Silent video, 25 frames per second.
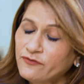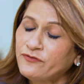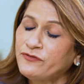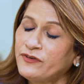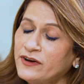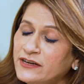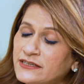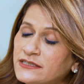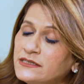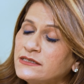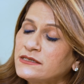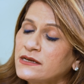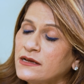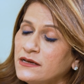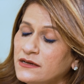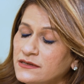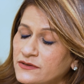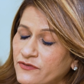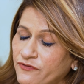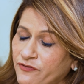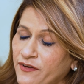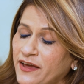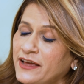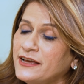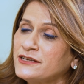first
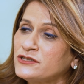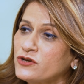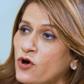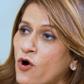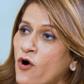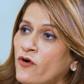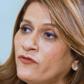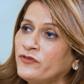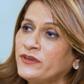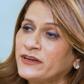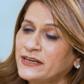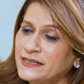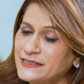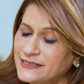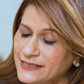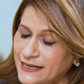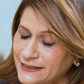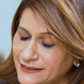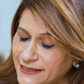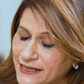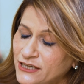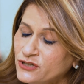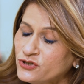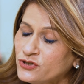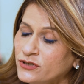phase of the
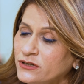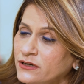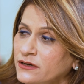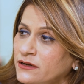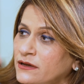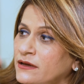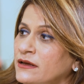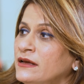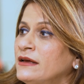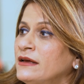consultation.